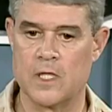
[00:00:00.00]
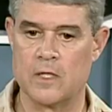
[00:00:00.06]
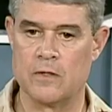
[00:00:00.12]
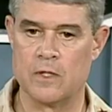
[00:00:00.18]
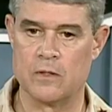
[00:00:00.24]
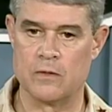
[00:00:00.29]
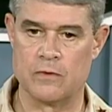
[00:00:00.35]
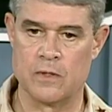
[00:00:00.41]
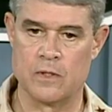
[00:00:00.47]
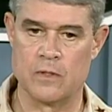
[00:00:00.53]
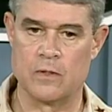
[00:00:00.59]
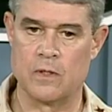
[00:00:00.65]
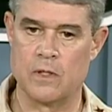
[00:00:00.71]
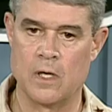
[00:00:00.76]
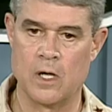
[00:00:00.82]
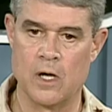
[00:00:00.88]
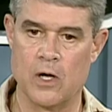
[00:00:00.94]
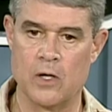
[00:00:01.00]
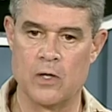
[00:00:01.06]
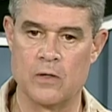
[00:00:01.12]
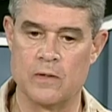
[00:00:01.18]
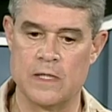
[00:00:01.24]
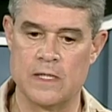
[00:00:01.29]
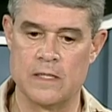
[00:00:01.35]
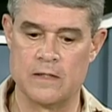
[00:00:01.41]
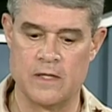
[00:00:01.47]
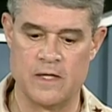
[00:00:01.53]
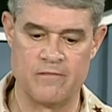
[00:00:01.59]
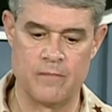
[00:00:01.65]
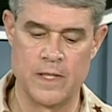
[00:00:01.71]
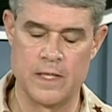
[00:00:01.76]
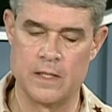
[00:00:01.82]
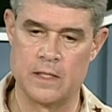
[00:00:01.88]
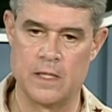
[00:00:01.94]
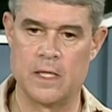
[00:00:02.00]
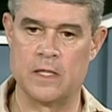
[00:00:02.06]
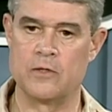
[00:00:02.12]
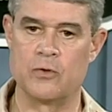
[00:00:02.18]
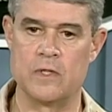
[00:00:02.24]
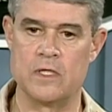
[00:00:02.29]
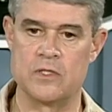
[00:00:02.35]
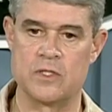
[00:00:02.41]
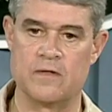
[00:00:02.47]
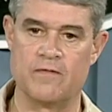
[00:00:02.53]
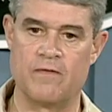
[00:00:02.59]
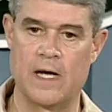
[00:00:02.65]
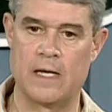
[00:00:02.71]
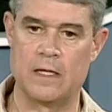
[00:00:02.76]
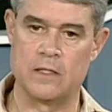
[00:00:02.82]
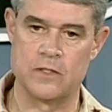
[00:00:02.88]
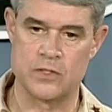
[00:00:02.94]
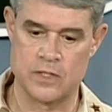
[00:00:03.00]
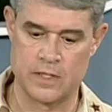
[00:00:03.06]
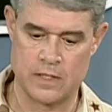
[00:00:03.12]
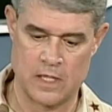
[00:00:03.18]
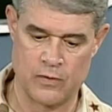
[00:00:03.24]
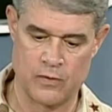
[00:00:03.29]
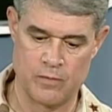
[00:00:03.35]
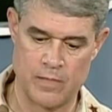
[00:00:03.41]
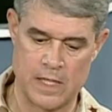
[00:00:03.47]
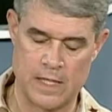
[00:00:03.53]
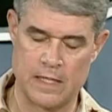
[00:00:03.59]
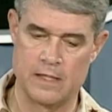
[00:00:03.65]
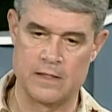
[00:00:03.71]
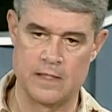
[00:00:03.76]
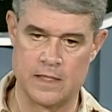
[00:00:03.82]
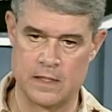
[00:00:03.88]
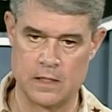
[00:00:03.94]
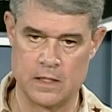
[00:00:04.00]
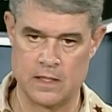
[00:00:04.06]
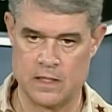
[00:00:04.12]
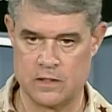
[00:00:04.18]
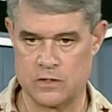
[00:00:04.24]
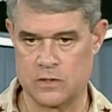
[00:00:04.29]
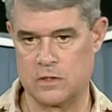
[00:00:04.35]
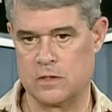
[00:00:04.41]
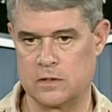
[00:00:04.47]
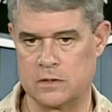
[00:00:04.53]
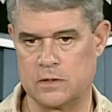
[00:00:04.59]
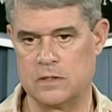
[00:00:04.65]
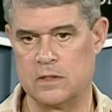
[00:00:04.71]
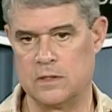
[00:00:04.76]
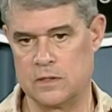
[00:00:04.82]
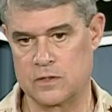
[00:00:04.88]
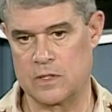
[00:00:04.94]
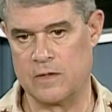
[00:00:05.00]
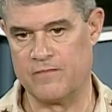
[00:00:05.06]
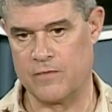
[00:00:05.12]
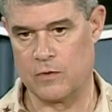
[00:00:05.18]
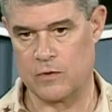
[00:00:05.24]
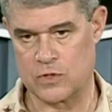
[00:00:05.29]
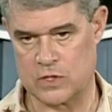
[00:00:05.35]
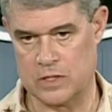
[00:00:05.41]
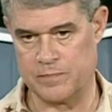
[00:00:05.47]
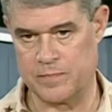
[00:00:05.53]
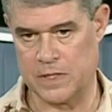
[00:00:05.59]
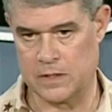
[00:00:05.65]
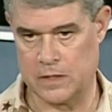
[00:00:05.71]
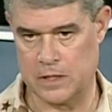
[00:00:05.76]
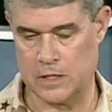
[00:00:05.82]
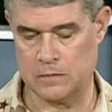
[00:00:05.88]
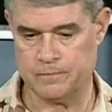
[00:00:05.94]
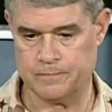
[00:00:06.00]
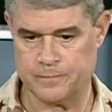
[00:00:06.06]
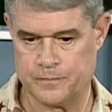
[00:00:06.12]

there are have been an increase in violence in Al Ramadi that indicates that some folks slipped in there.